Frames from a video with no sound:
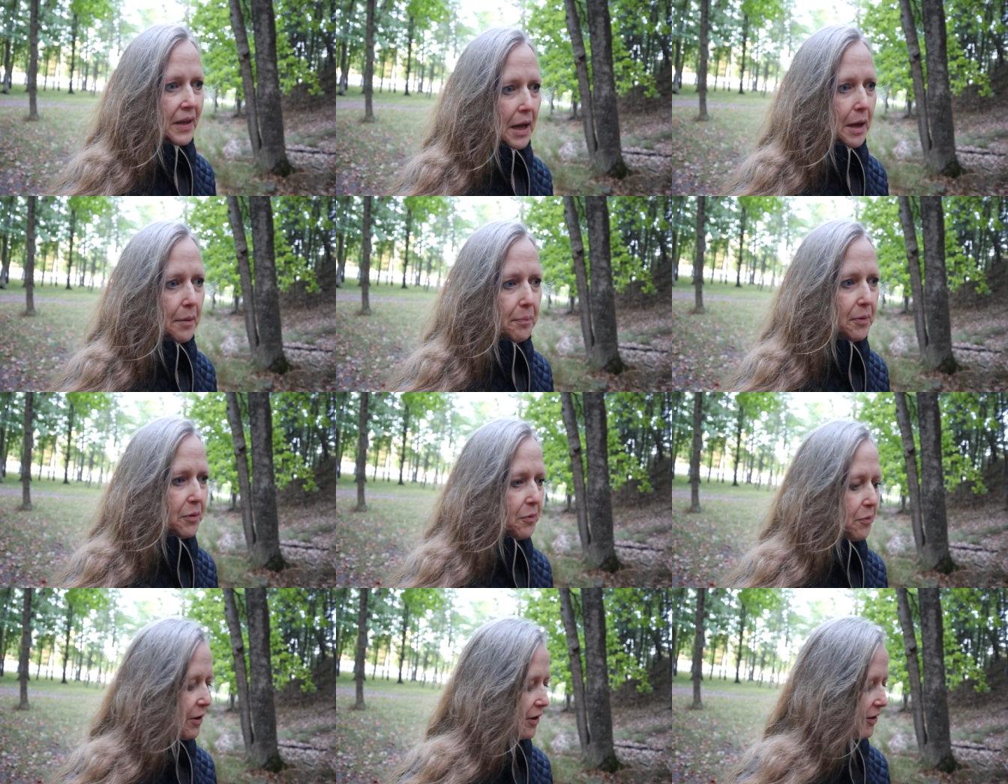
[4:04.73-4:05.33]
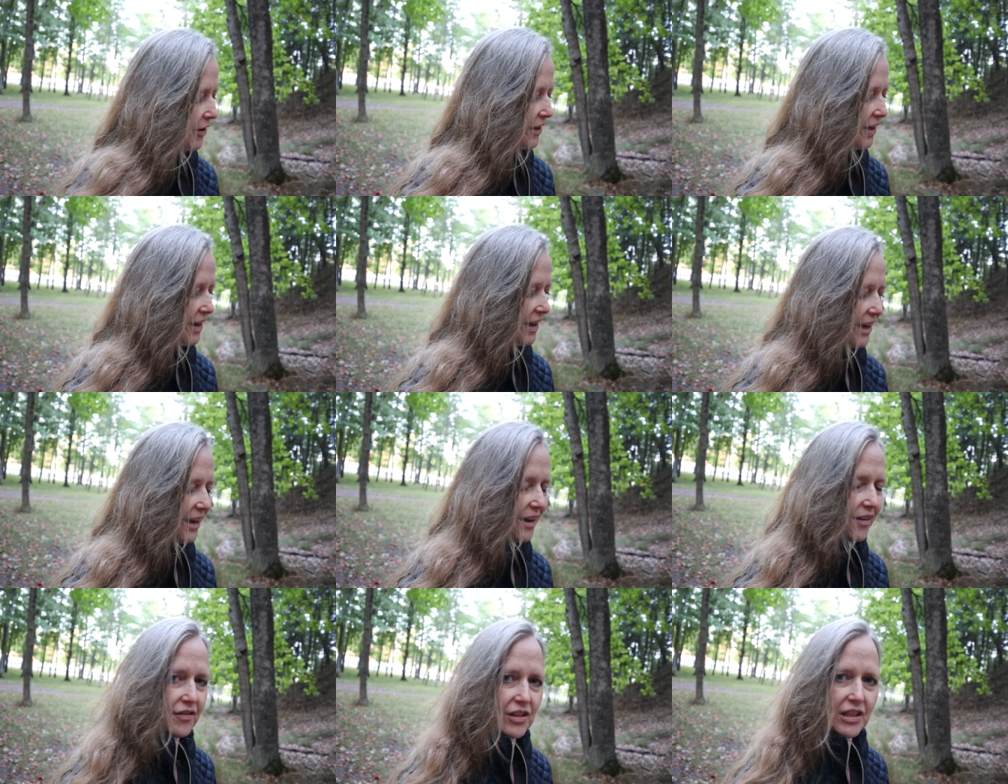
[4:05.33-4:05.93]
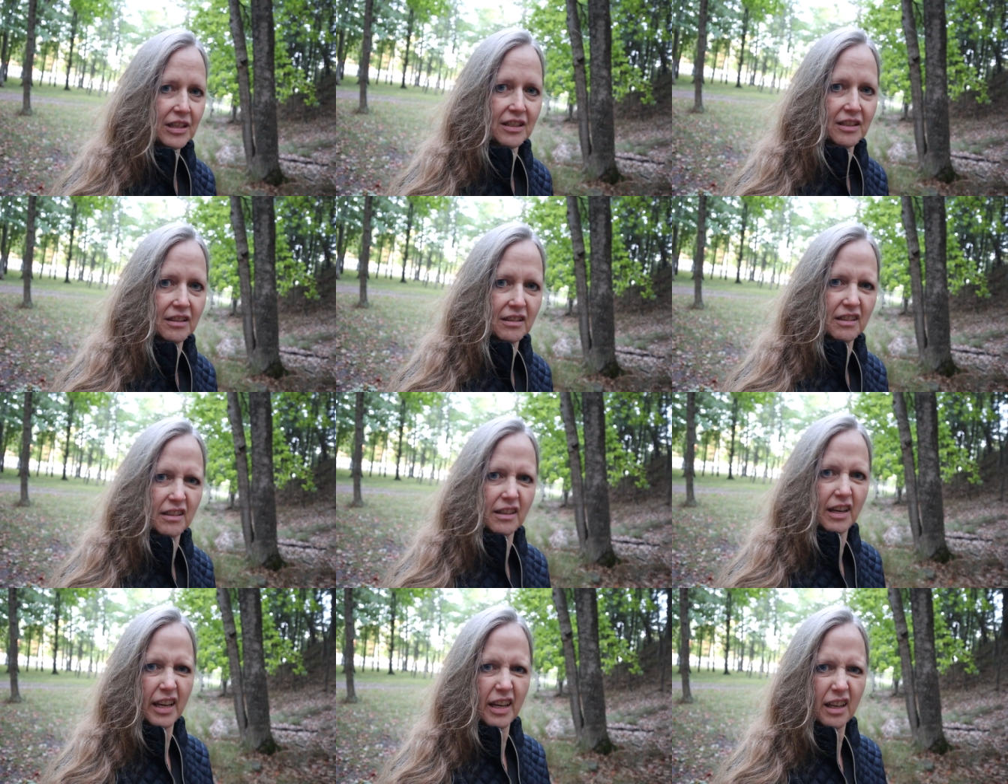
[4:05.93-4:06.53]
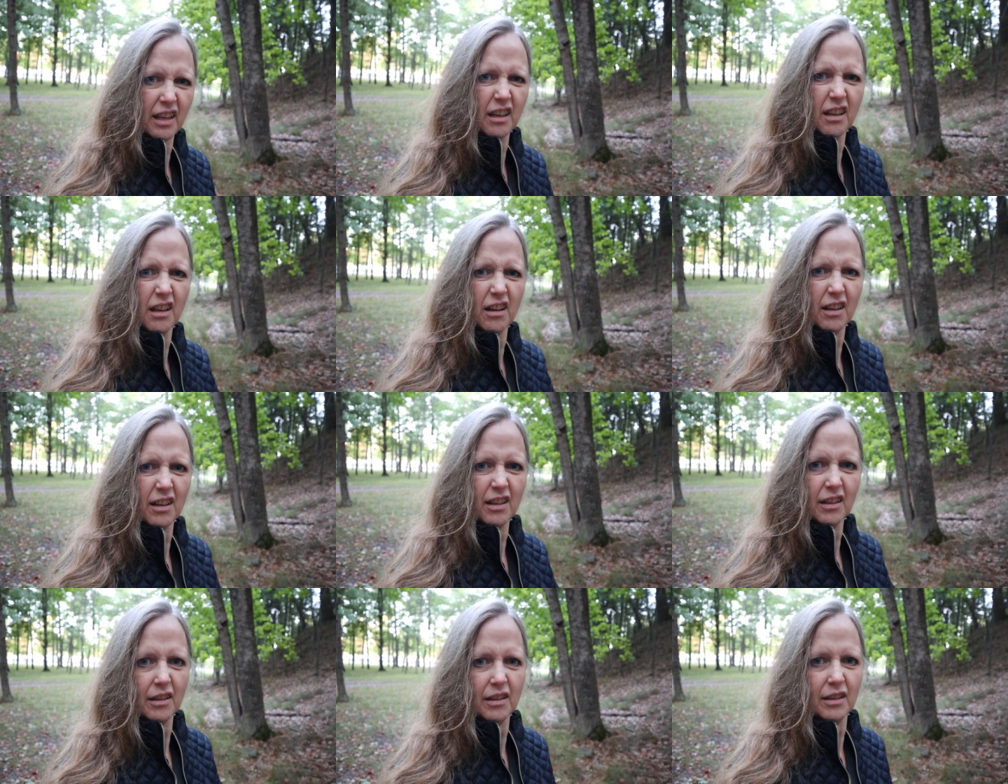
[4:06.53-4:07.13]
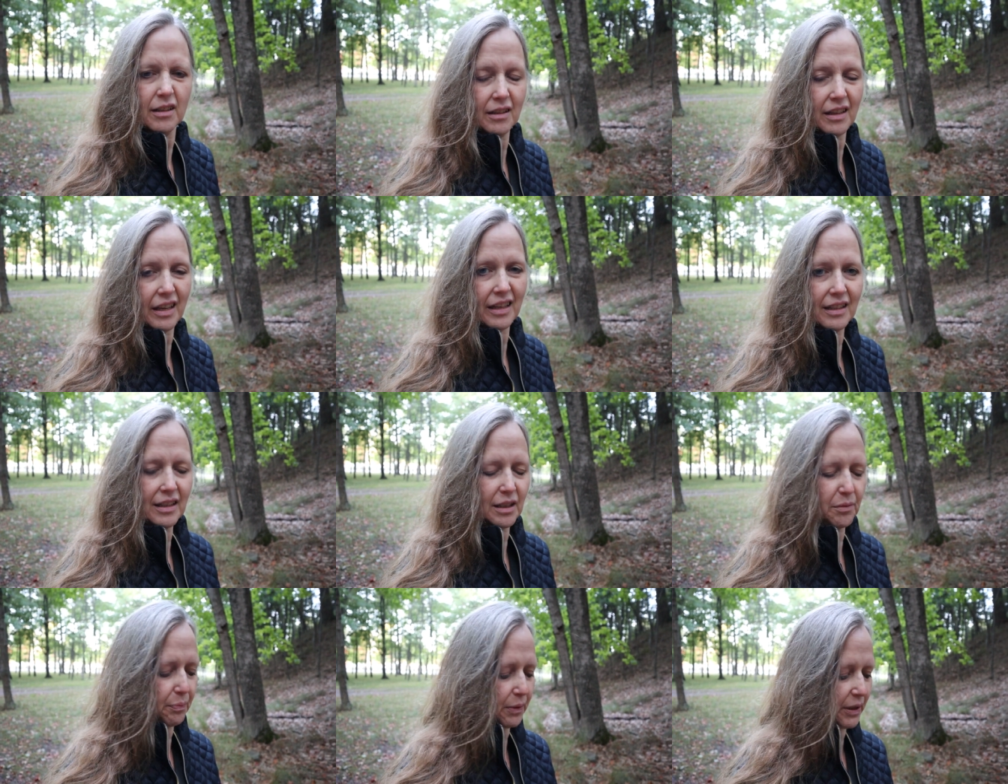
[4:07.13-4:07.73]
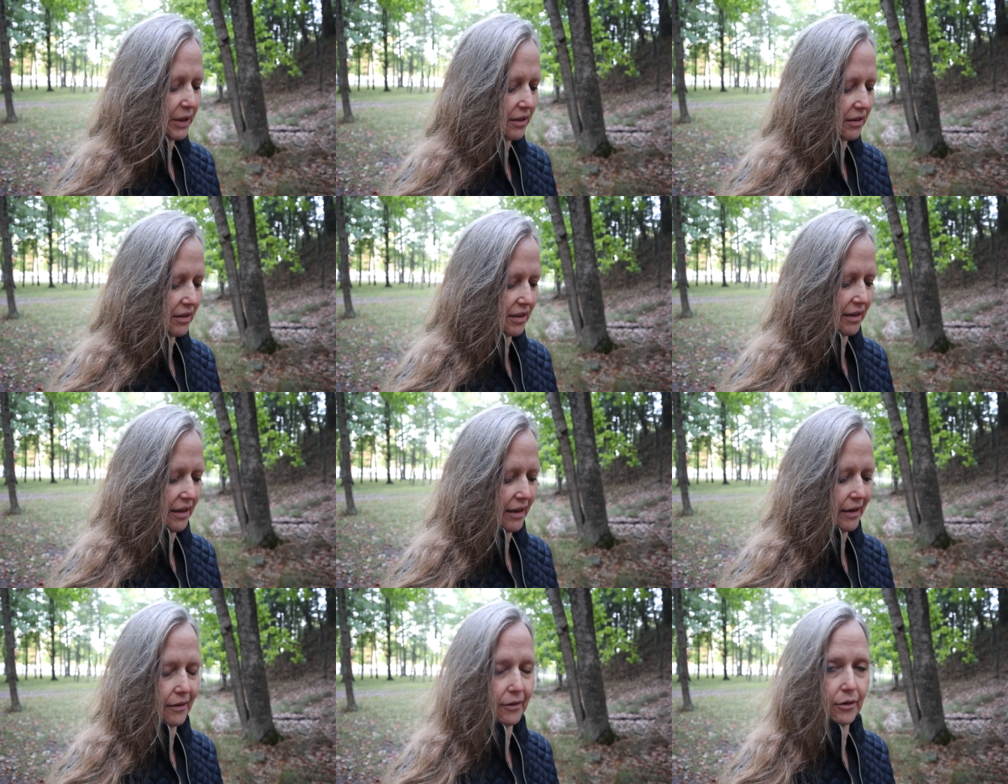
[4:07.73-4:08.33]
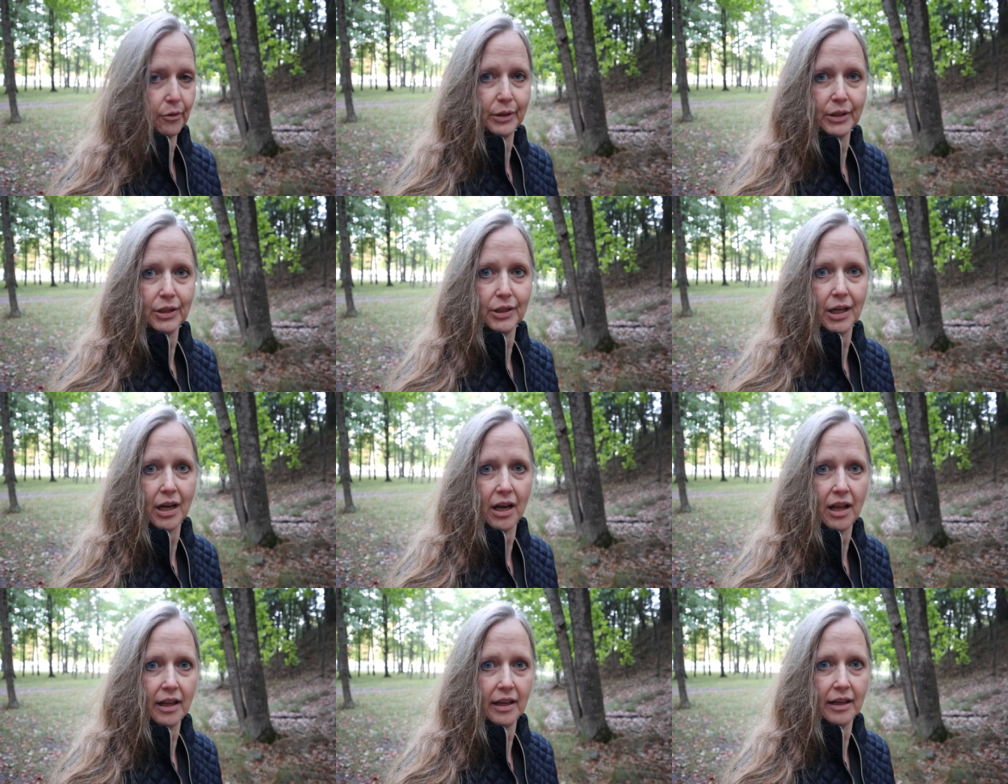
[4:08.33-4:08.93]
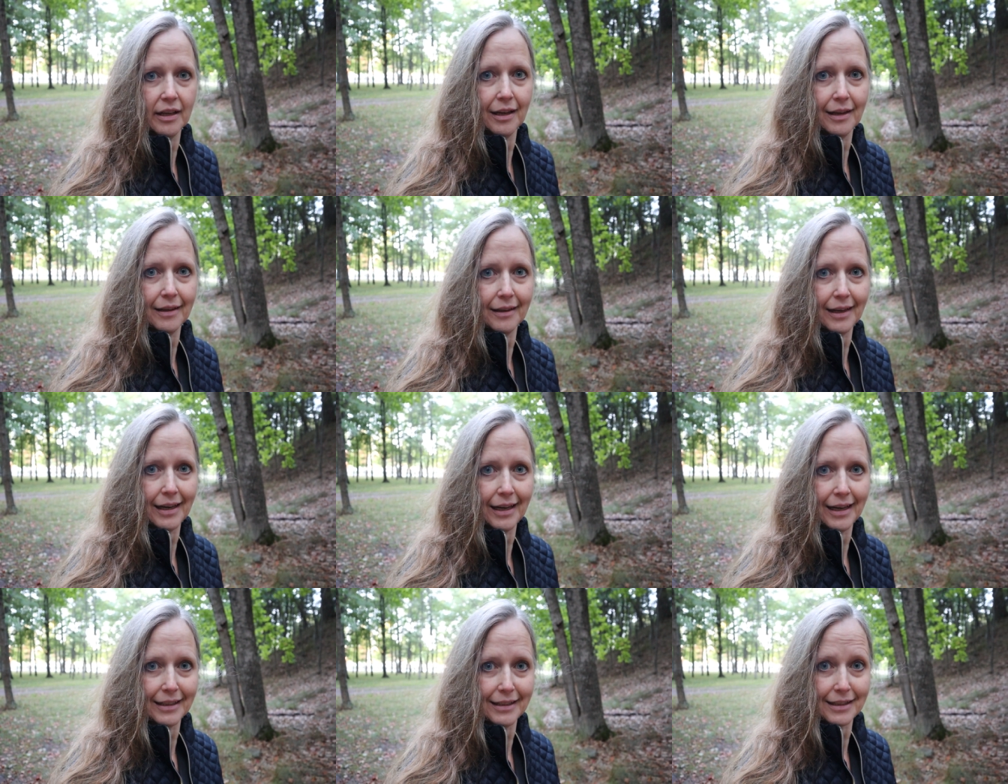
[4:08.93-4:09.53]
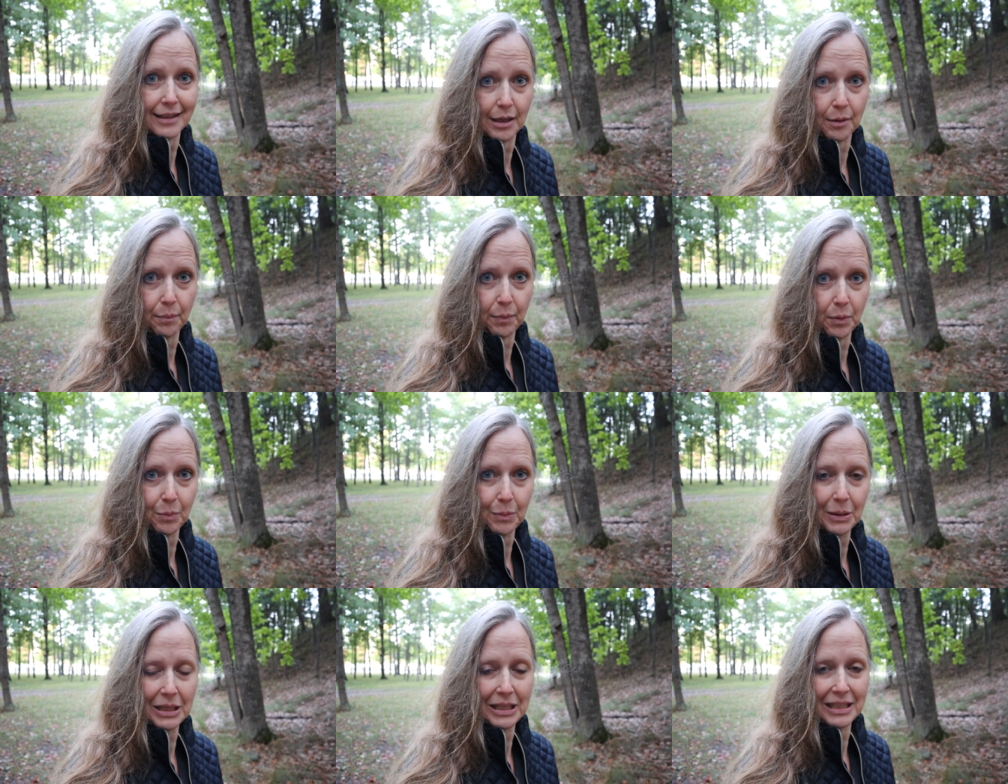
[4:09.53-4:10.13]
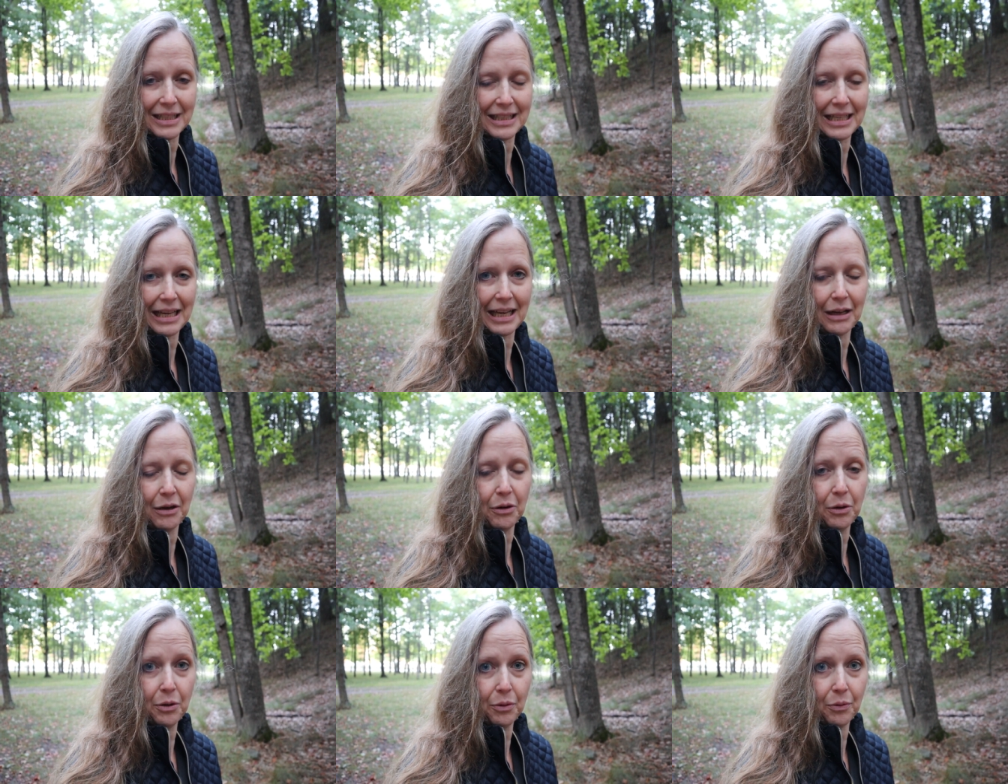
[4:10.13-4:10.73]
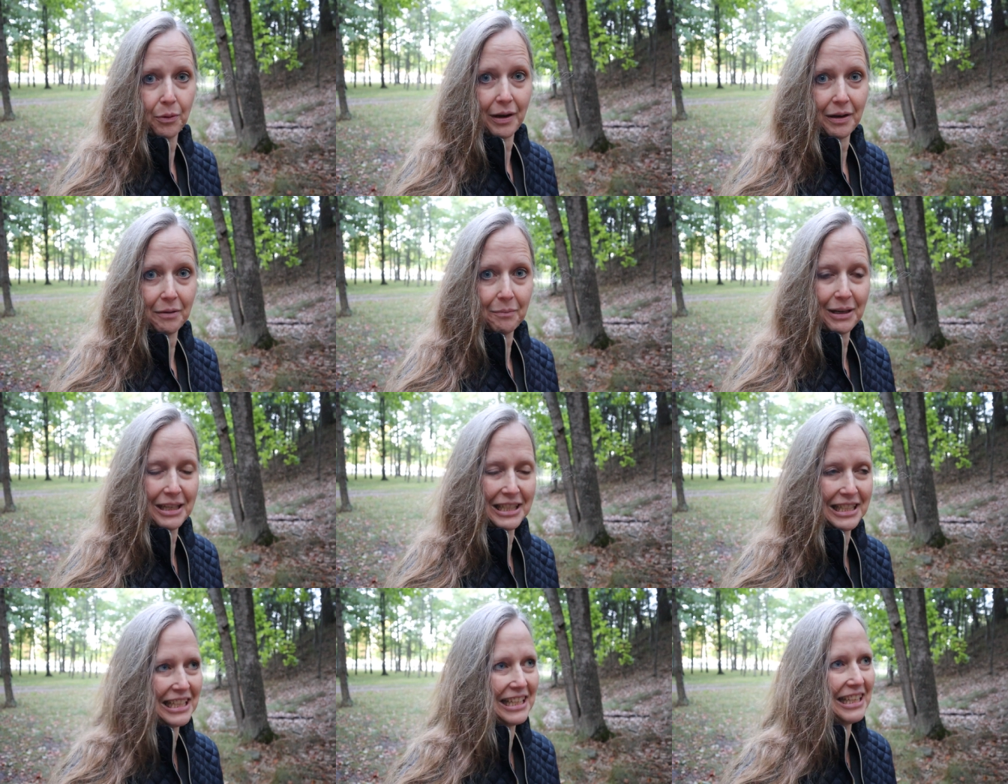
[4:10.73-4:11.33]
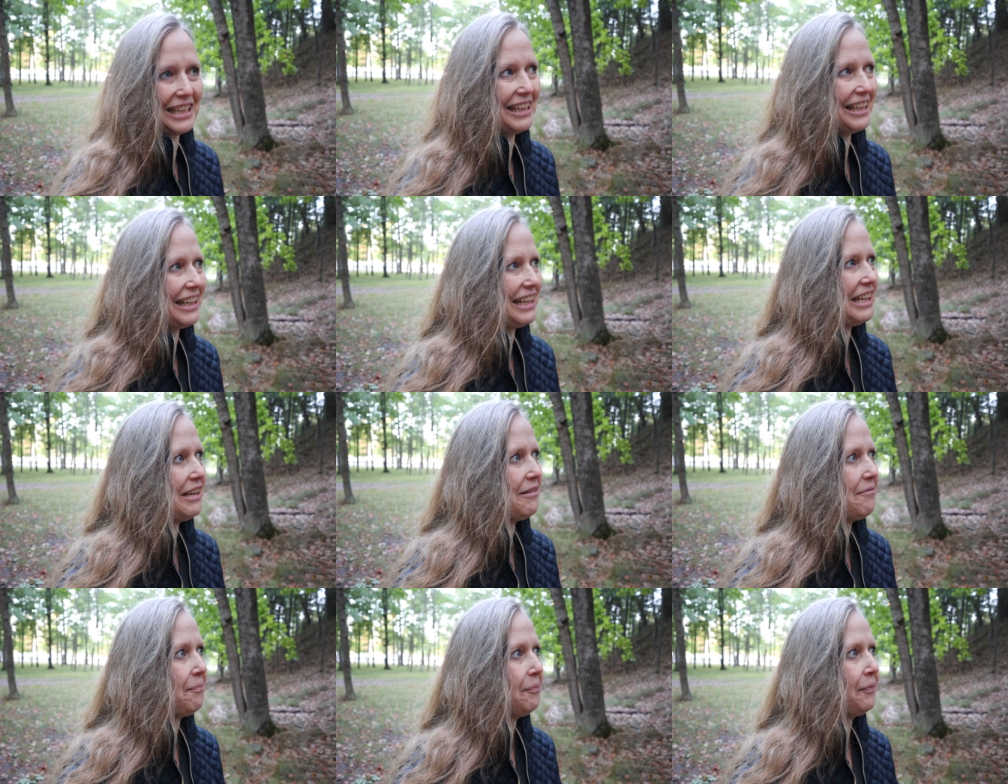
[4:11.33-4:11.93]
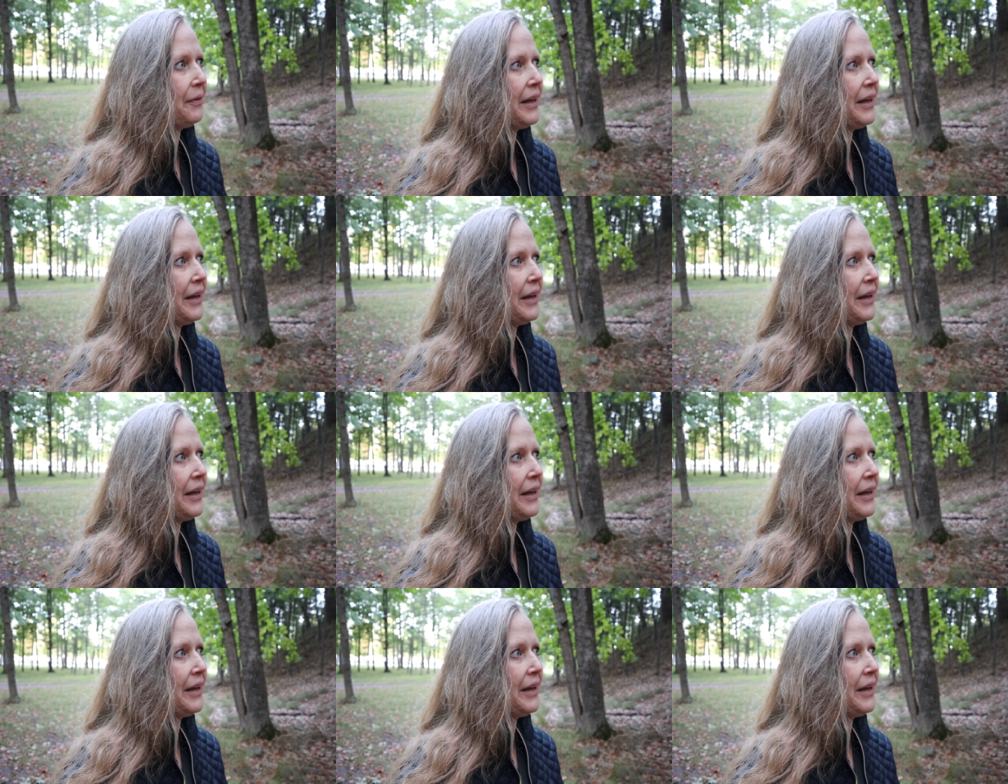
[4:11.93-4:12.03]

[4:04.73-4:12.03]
I've been wearing, I have this night guard, night splint, I don't know what you call it, that I sleep in because I grind my teeth at night.